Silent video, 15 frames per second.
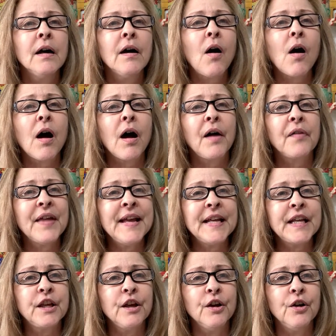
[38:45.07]
Oh,
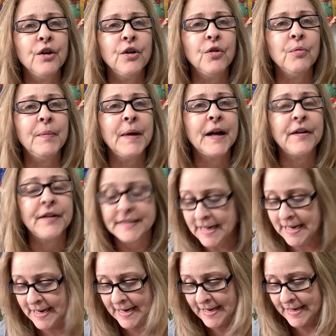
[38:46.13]
thank you,
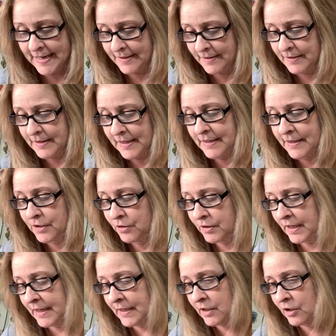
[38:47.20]
Marianne. Thank you,
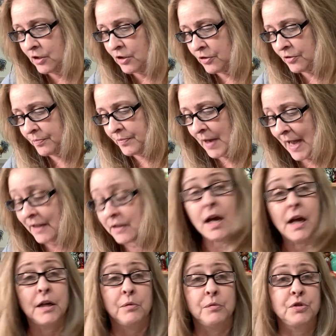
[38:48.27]
thank you. I
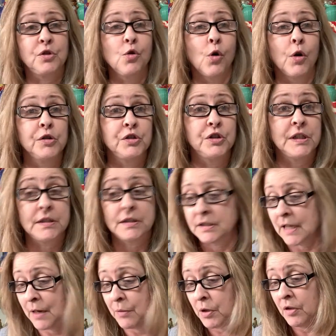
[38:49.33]
thought it was gorgeous.
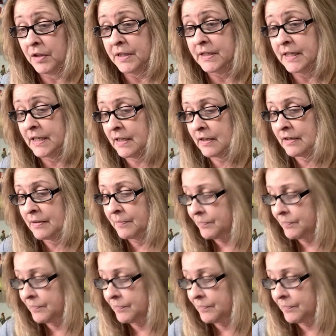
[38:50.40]
I really did.